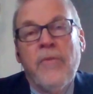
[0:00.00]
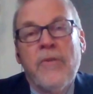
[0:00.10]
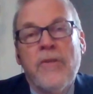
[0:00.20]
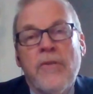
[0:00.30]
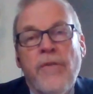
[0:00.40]

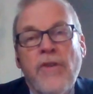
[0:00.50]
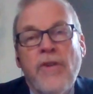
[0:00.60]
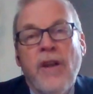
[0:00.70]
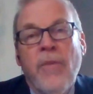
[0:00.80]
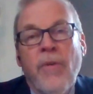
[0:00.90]

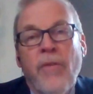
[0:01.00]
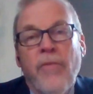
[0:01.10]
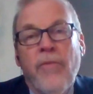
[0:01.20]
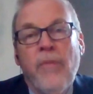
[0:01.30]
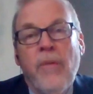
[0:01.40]
sufficient number
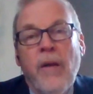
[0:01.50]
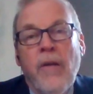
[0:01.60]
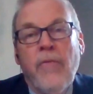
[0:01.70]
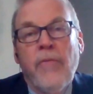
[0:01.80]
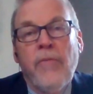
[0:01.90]
of
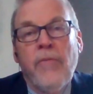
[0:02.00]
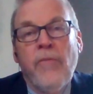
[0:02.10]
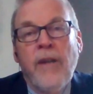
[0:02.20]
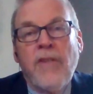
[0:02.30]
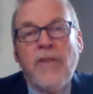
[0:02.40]

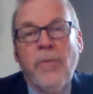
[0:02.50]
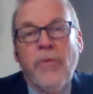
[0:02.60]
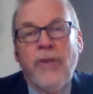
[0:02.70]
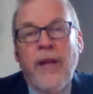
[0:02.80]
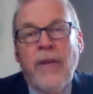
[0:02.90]

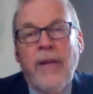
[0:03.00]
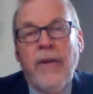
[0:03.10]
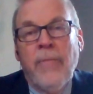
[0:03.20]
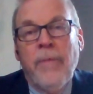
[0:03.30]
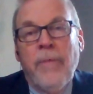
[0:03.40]
vegetables out
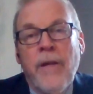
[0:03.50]
there.